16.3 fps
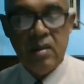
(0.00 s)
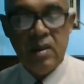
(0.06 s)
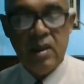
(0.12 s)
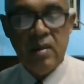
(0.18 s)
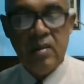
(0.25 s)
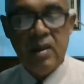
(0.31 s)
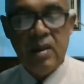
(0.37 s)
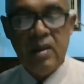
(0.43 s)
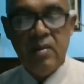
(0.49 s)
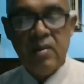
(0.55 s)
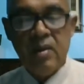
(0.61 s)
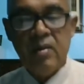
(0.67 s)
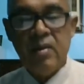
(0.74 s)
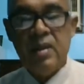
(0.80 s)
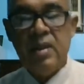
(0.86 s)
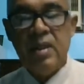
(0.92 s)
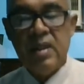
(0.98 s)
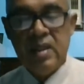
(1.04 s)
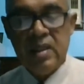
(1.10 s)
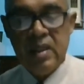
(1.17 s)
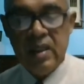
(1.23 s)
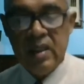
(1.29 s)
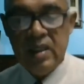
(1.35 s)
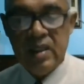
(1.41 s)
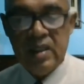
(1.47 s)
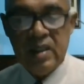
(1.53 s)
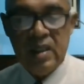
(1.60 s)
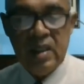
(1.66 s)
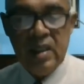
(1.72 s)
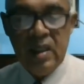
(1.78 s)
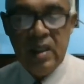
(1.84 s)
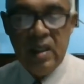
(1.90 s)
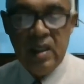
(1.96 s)
Whenever the pharmacist is
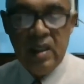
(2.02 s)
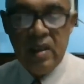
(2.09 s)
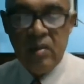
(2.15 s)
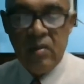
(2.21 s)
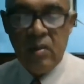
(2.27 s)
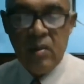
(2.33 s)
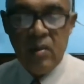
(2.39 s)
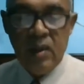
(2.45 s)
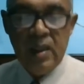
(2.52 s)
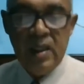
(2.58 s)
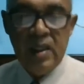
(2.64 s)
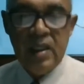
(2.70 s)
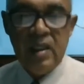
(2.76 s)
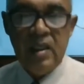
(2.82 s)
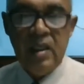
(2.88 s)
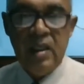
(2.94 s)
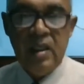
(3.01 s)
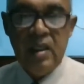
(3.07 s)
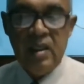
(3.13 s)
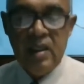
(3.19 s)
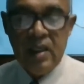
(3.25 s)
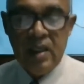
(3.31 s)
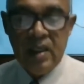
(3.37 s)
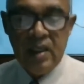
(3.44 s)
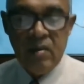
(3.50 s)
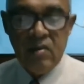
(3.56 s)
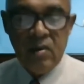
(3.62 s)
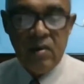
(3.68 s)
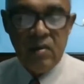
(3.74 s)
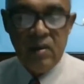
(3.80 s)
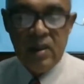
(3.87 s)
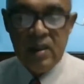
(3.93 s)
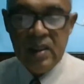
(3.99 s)
providing the drug
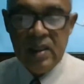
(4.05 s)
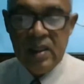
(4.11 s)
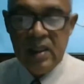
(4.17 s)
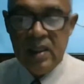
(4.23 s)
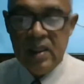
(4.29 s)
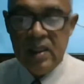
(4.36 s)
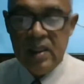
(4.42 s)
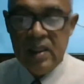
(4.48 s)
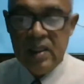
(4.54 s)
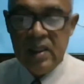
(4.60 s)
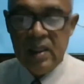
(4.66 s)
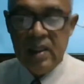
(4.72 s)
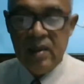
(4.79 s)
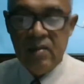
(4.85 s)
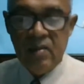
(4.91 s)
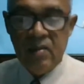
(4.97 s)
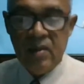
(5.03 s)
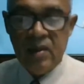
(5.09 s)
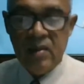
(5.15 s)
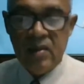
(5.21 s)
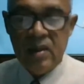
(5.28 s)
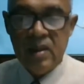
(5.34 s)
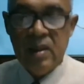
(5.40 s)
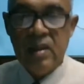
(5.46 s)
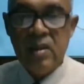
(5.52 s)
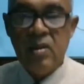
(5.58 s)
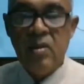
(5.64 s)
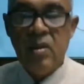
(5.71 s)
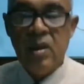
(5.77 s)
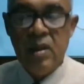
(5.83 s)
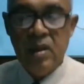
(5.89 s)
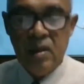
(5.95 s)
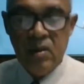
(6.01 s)
information, at that time pharmacist
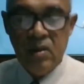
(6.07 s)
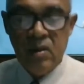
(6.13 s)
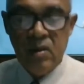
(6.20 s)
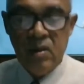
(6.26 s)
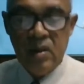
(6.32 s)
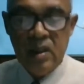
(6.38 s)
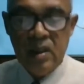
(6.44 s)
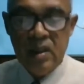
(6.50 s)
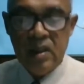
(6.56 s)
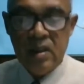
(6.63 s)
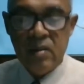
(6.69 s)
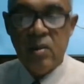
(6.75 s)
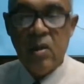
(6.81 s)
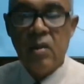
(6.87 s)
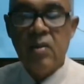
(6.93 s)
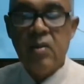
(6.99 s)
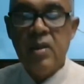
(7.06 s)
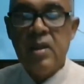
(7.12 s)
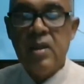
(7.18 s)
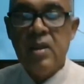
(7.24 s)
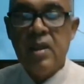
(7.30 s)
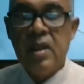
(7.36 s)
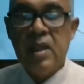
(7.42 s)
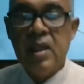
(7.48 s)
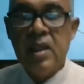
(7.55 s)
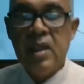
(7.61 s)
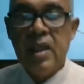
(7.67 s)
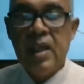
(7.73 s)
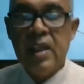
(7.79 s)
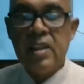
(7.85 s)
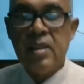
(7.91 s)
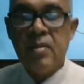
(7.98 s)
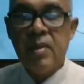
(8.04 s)
will use his professional
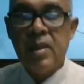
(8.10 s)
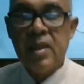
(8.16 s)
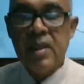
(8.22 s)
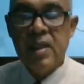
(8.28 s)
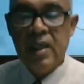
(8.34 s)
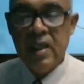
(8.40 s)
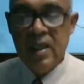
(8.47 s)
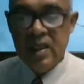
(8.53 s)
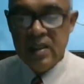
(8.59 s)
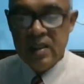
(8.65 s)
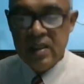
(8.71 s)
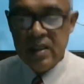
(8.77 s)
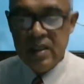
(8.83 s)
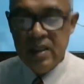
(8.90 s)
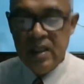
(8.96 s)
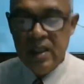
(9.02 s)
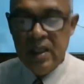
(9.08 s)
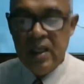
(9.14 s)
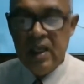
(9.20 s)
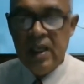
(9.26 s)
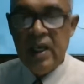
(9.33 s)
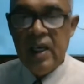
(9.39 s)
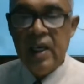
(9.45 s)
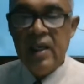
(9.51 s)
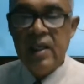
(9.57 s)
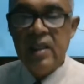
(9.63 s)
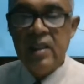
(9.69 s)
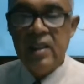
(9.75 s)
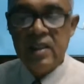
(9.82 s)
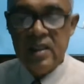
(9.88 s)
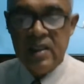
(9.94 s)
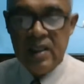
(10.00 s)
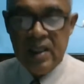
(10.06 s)
expertise and
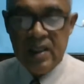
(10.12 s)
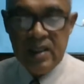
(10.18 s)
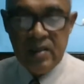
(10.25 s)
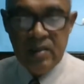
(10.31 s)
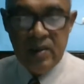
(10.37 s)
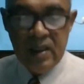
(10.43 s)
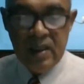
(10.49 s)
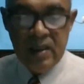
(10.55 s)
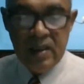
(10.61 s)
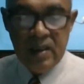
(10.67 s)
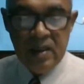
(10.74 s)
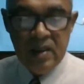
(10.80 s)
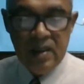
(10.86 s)
his judgment